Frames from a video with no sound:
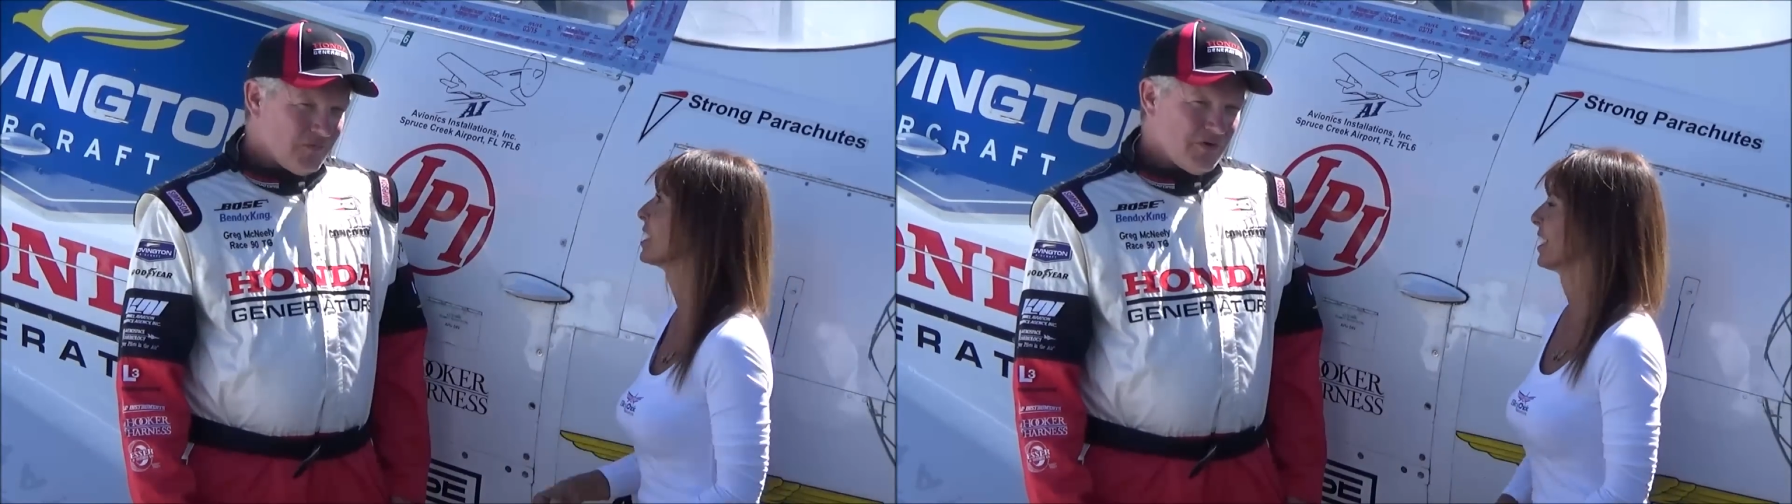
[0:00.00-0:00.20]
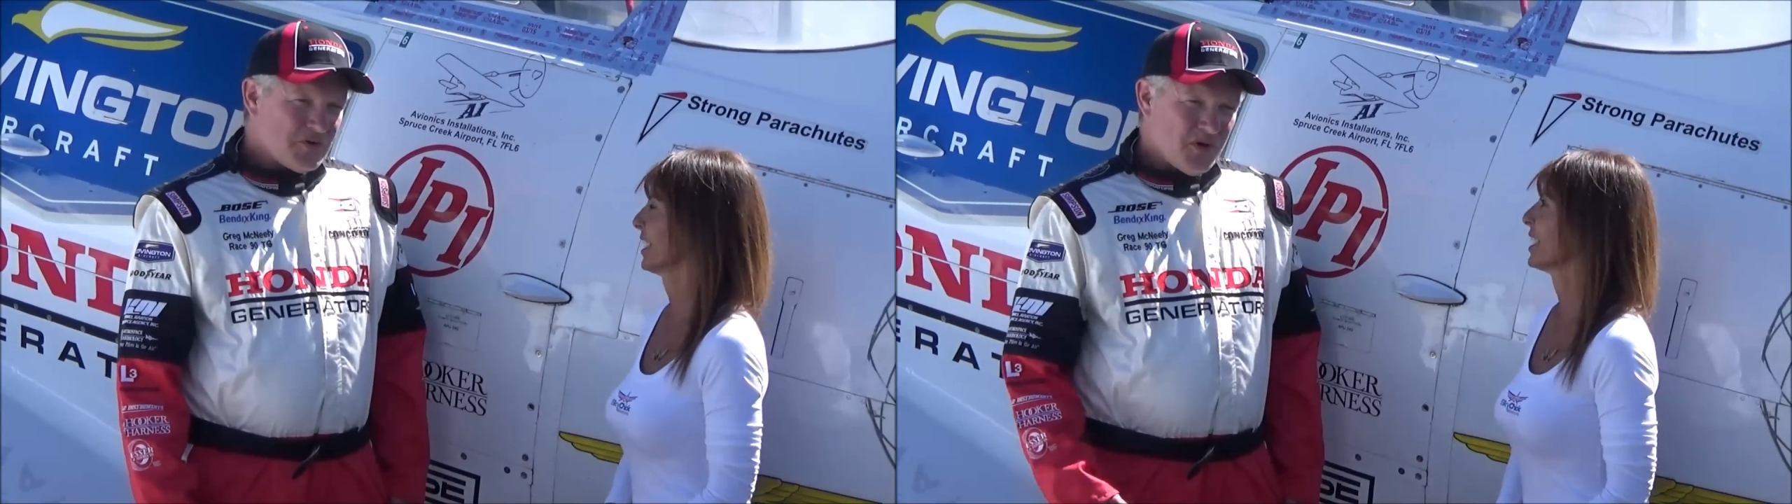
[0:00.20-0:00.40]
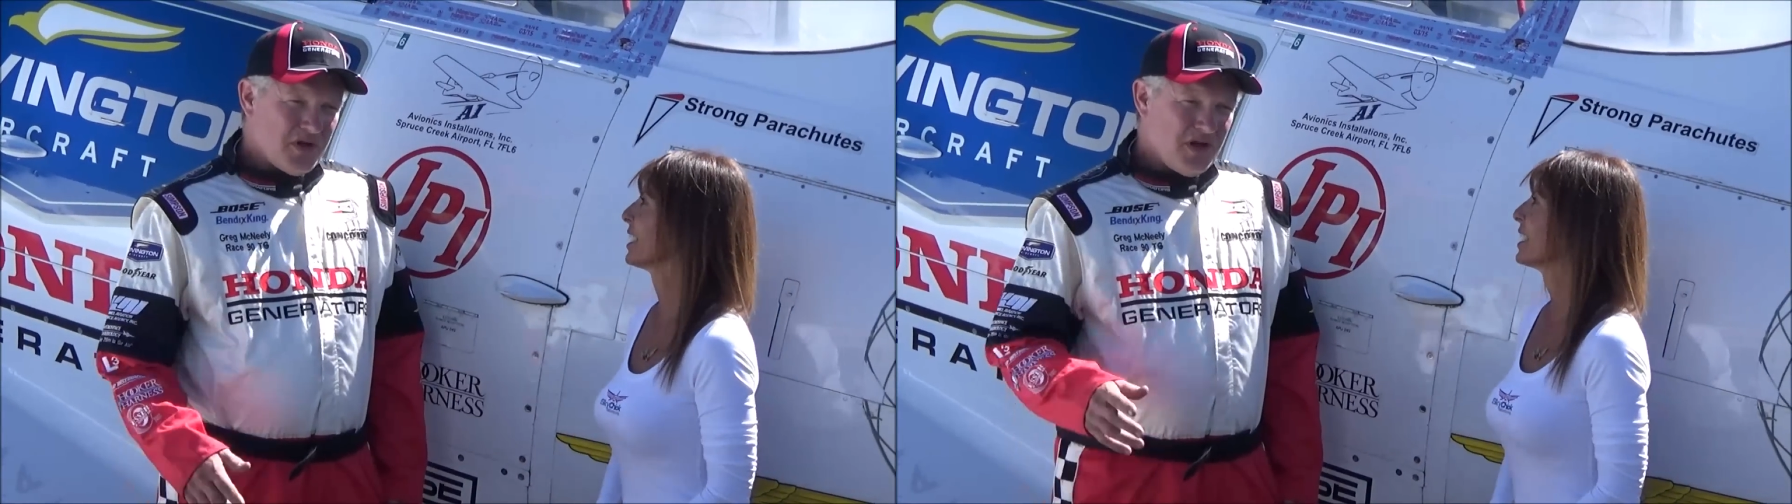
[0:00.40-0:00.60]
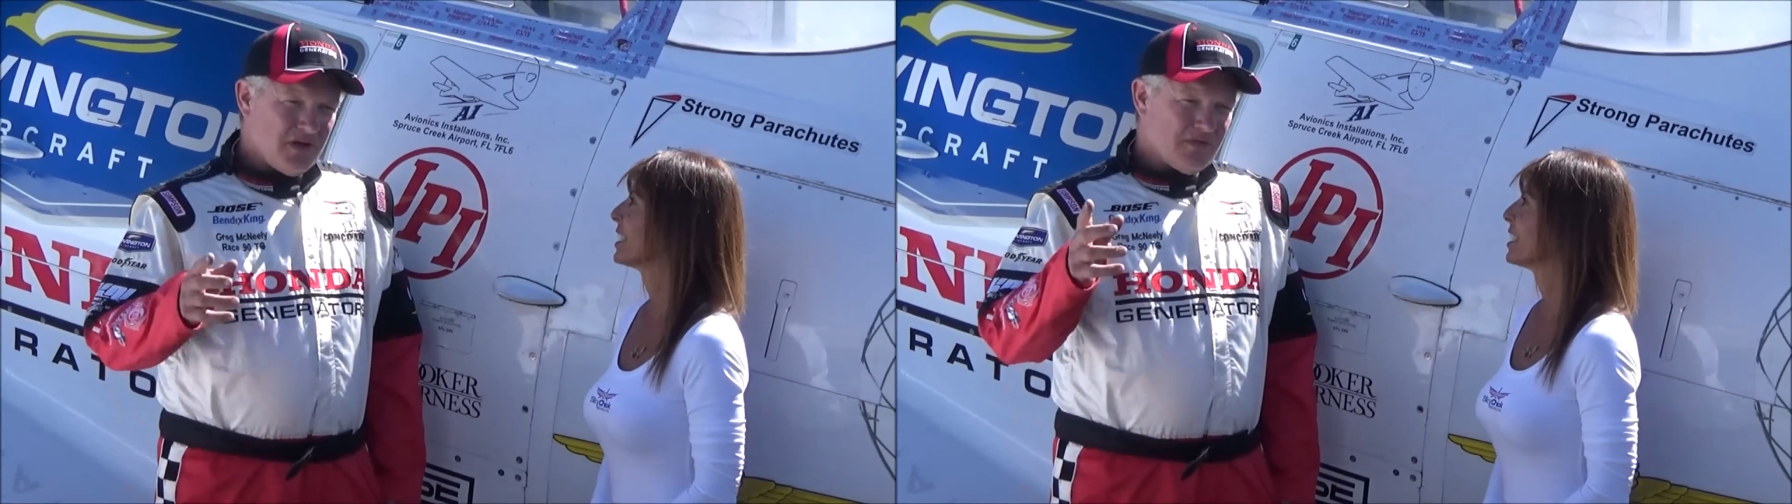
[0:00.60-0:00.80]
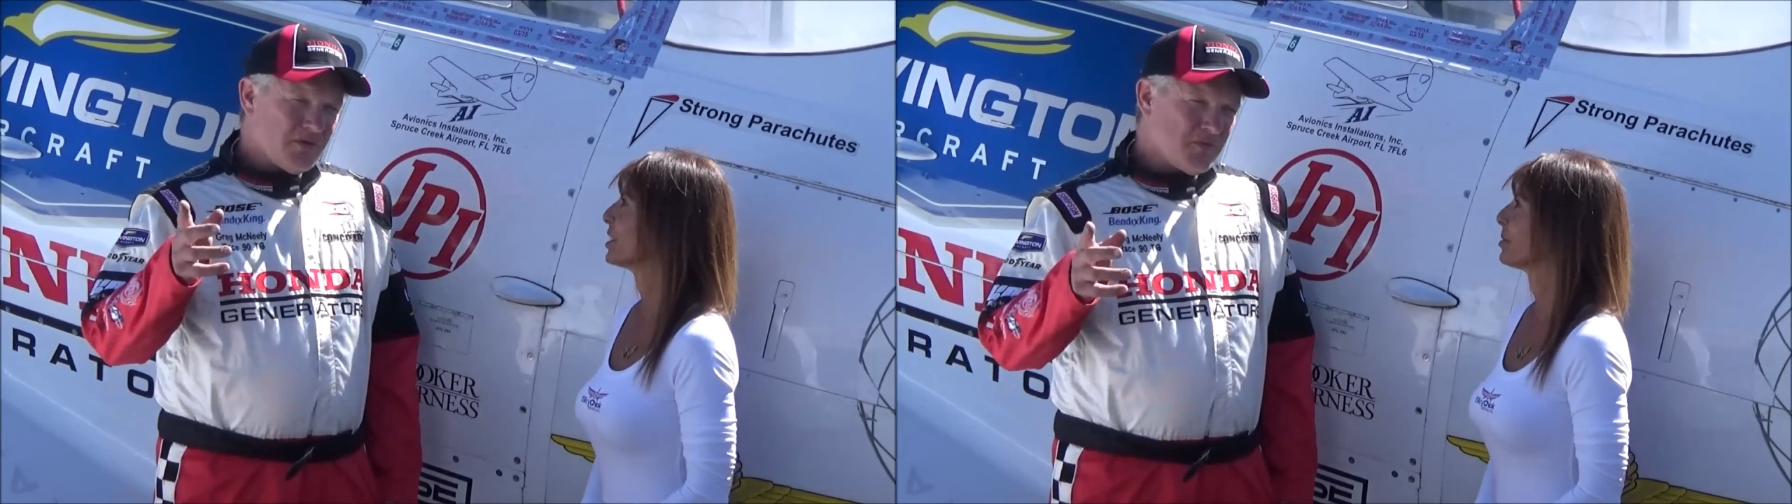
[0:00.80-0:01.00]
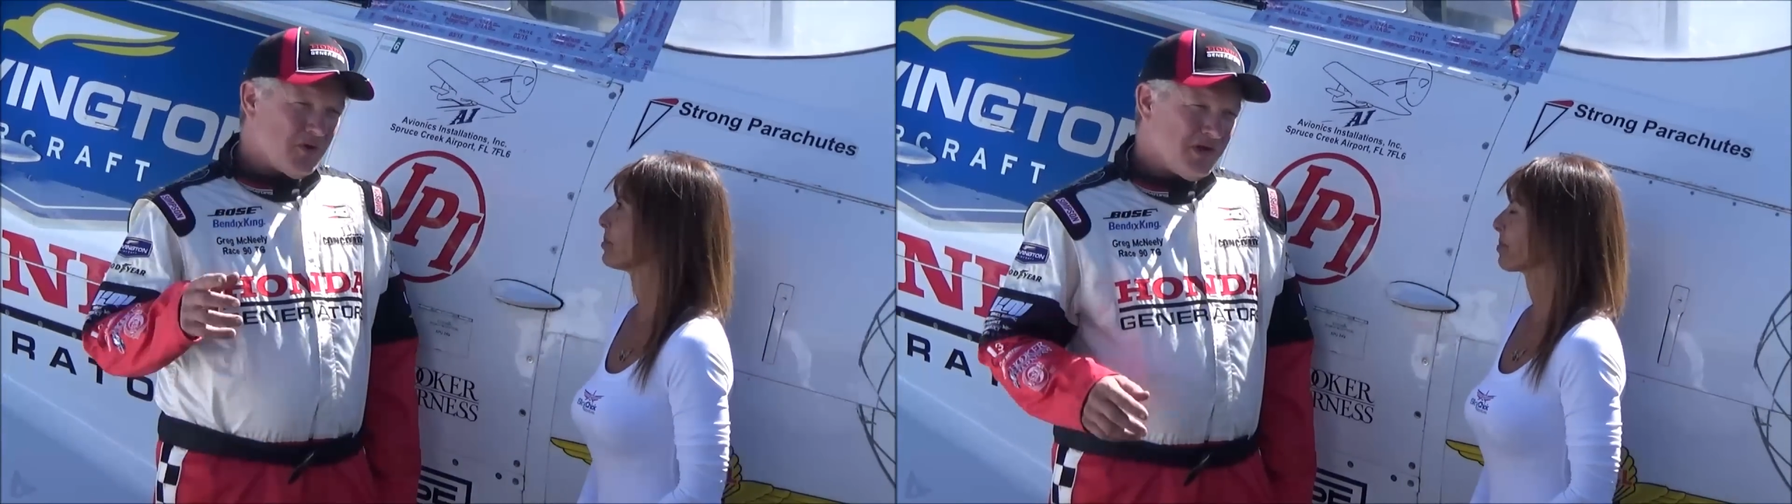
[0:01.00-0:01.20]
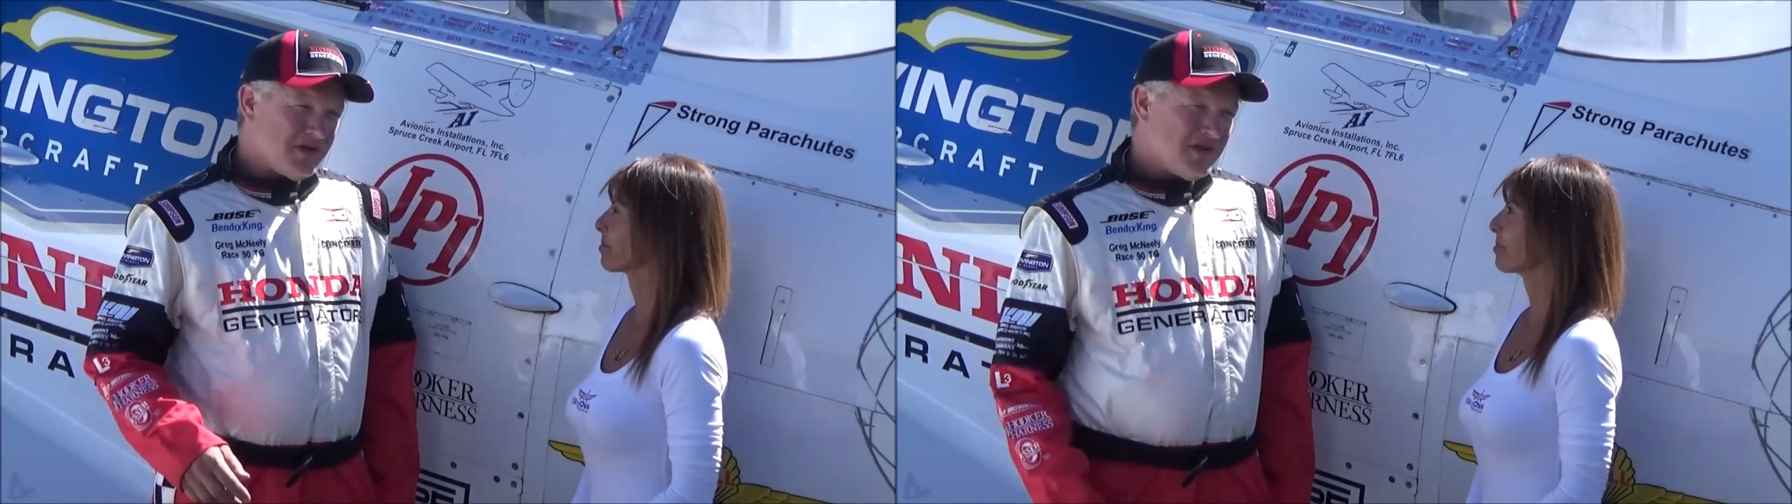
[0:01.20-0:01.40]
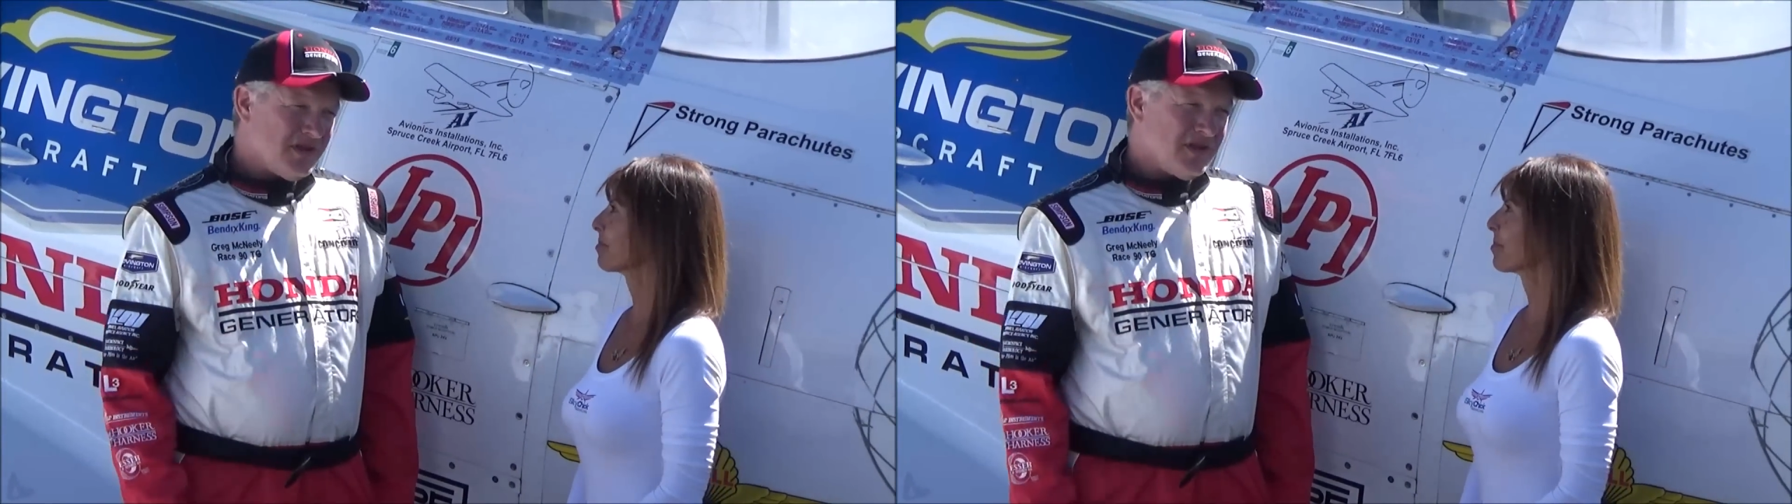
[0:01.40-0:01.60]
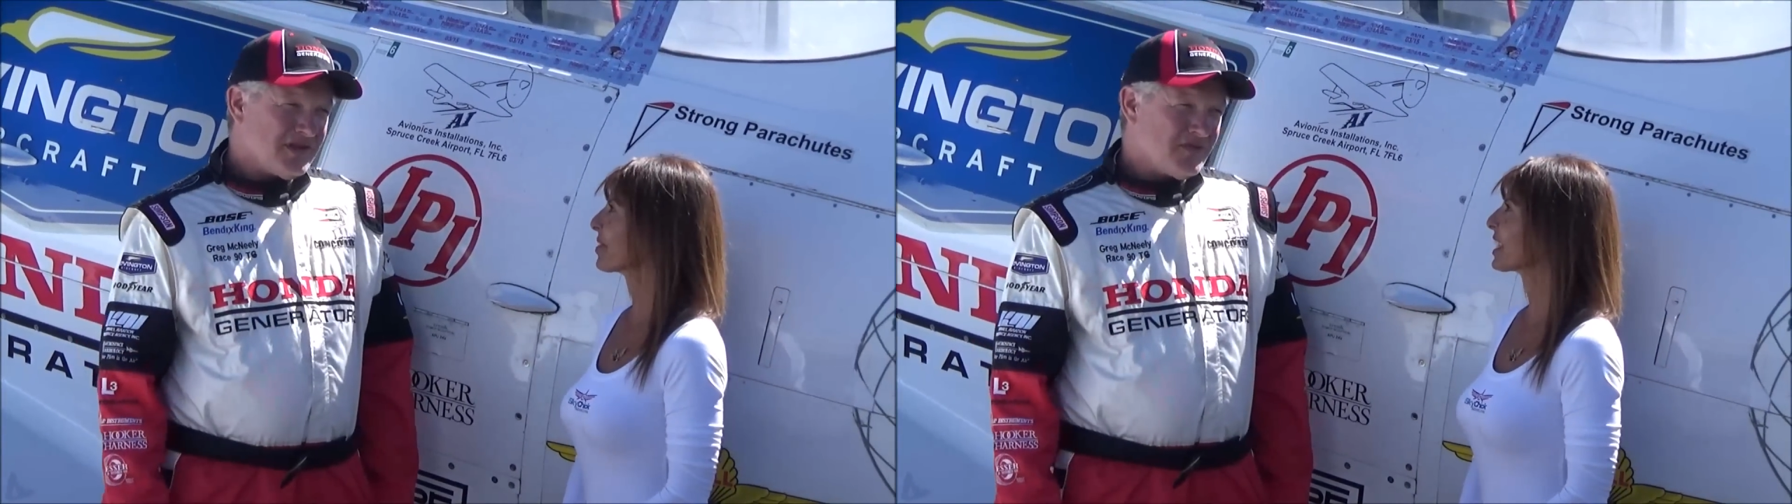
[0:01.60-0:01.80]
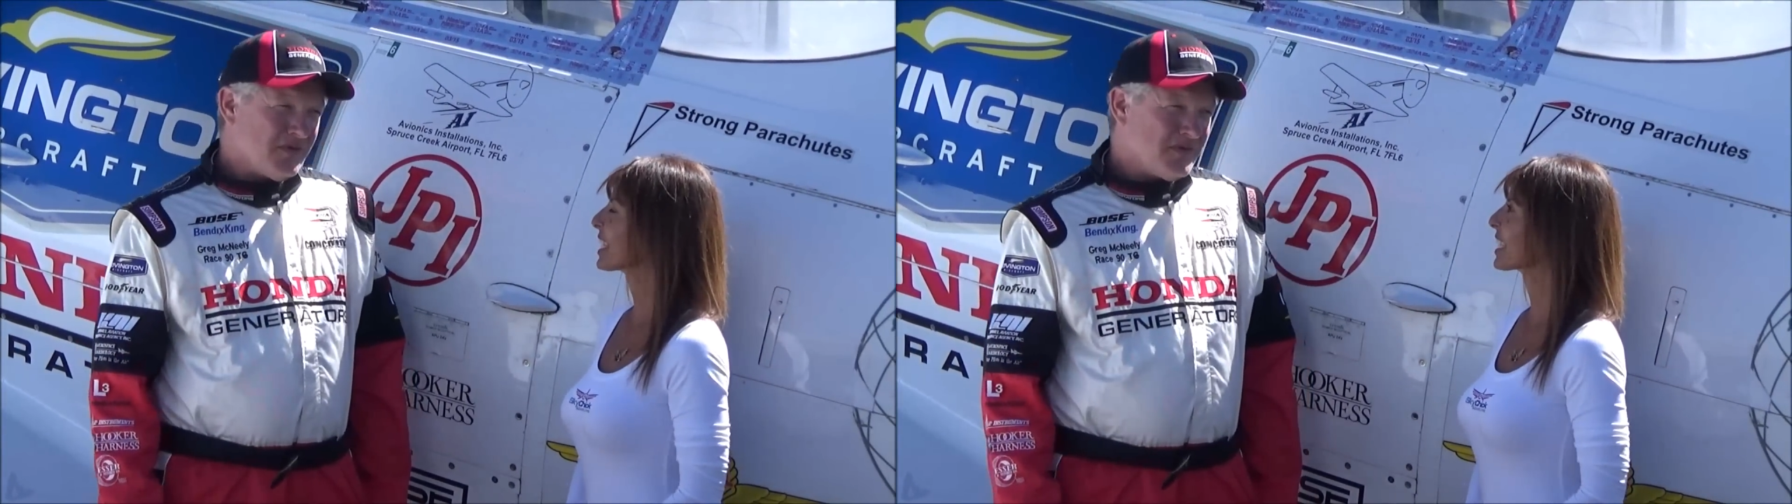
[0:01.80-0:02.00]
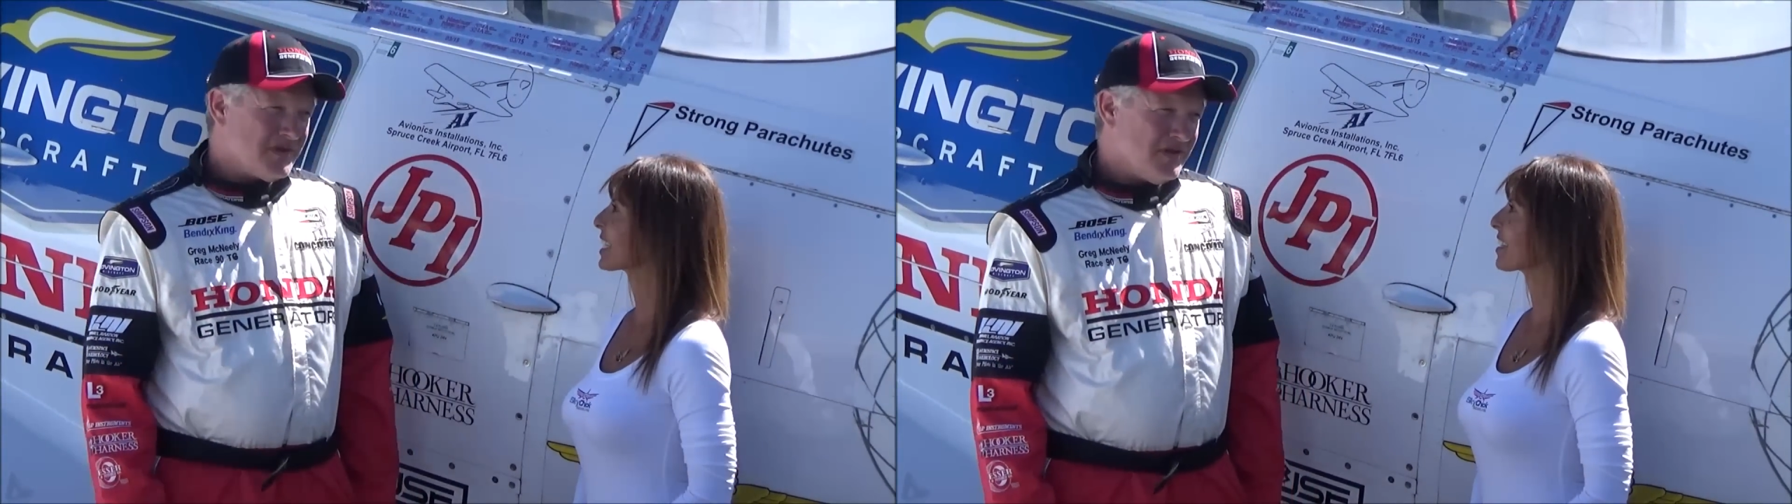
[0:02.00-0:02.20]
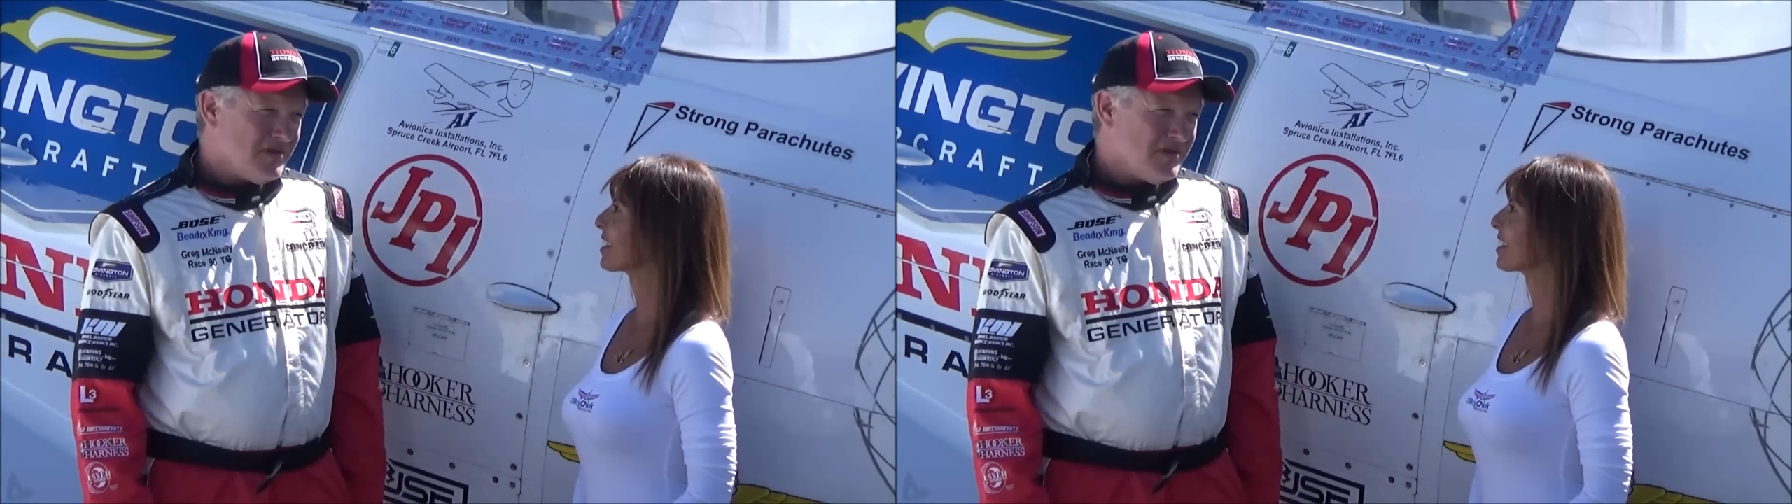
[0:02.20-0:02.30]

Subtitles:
Well, it was pretty intense. It was